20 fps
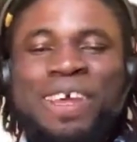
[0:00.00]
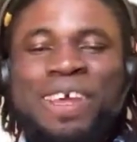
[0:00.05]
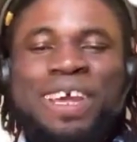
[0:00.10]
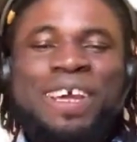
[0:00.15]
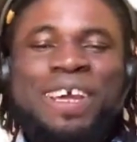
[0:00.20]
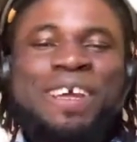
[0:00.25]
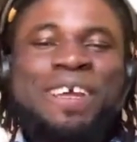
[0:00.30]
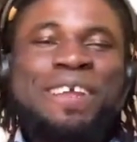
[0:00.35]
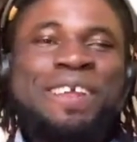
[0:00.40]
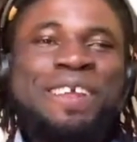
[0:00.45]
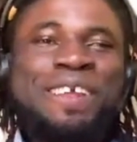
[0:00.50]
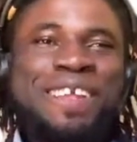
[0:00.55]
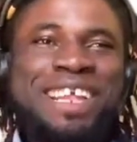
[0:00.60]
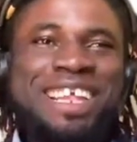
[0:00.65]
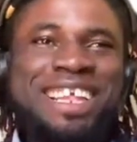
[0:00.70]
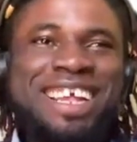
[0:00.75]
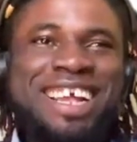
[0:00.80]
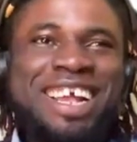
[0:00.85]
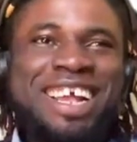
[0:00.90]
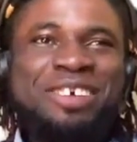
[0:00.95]
Uh,
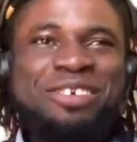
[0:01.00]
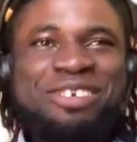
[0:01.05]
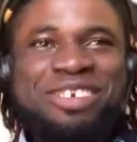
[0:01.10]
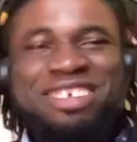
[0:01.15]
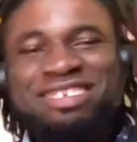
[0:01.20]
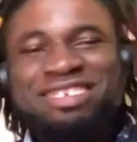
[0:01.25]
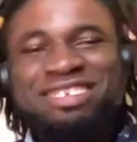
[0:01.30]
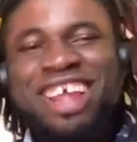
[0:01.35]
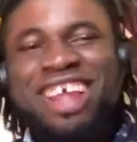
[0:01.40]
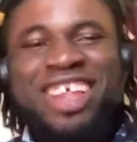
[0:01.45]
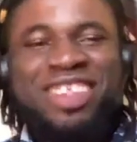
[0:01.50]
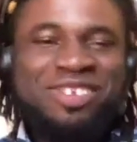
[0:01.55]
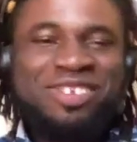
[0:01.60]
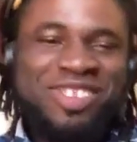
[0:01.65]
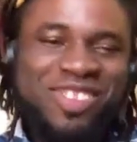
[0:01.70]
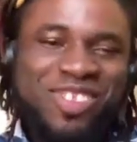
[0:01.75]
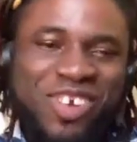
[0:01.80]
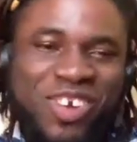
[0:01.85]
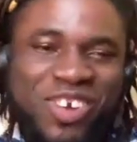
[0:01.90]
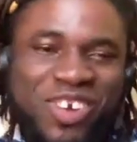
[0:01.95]
I will just try
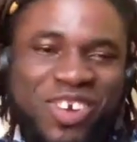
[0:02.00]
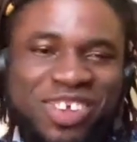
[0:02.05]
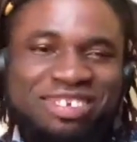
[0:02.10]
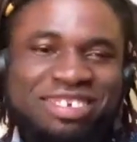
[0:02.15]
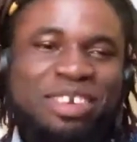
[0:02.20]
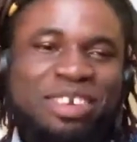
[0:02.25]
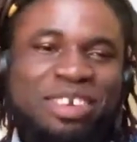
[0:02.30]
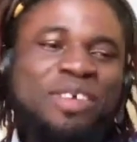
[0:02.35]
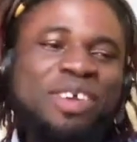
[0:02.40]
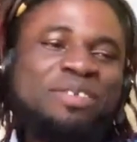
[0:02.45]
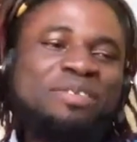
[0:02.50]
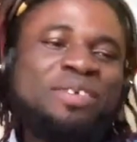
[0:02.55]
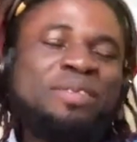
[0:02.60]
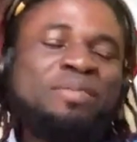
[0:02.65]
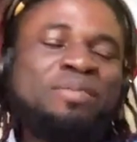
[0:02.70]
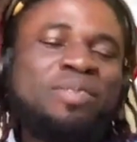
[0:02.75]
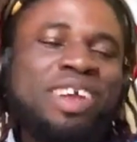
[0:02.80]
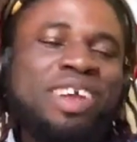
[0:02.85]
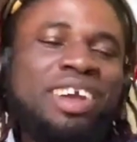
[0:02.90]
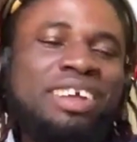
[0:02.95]
to dodge away
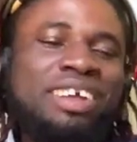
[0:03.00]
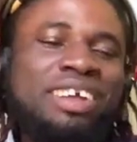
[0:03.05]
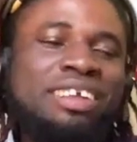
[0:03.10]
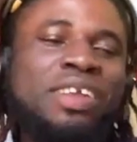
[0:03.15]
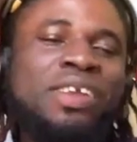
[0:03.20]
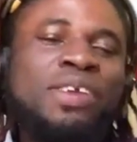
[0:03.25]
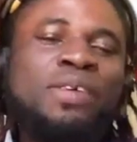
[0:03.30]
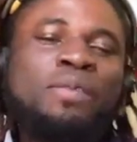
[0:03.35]
from that.